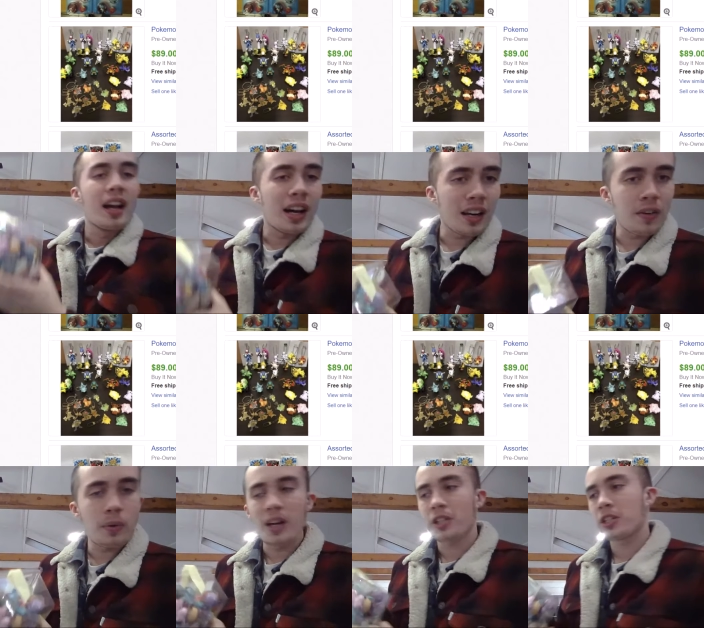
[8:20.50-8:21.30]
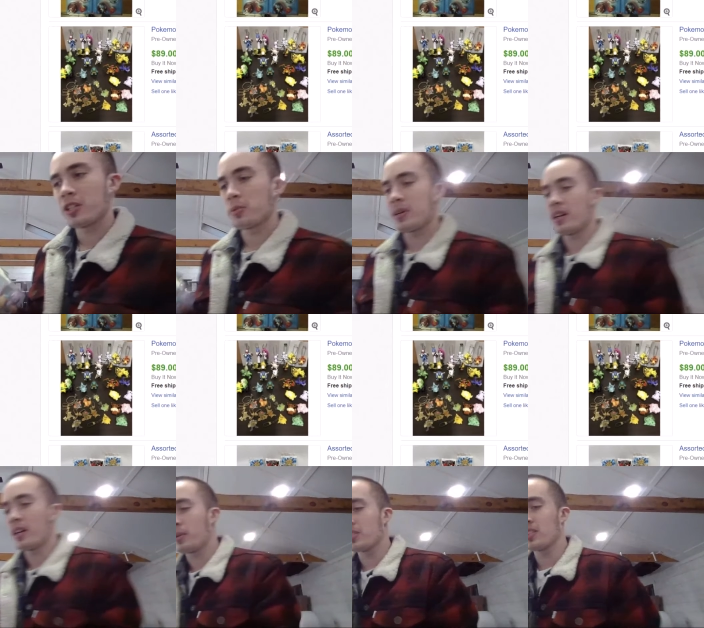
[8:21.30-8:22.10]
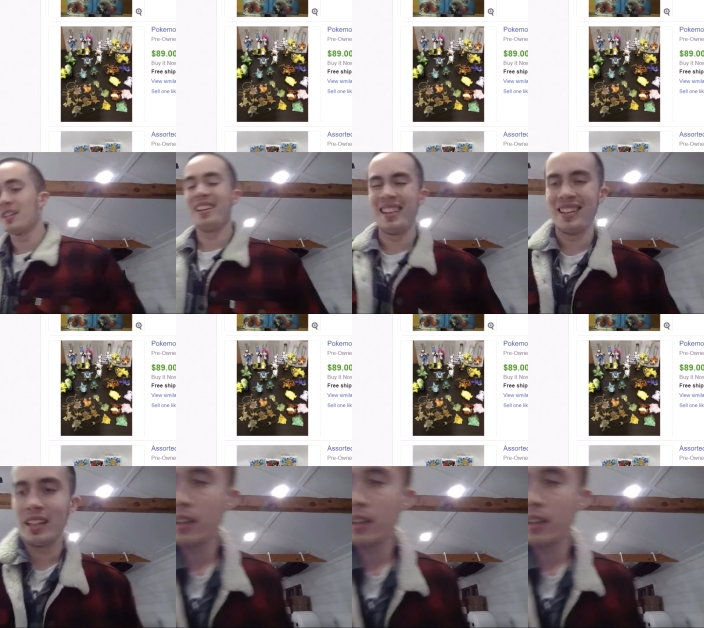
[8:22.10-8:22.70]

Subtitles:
never watched Digimon. I wasn't an idiot.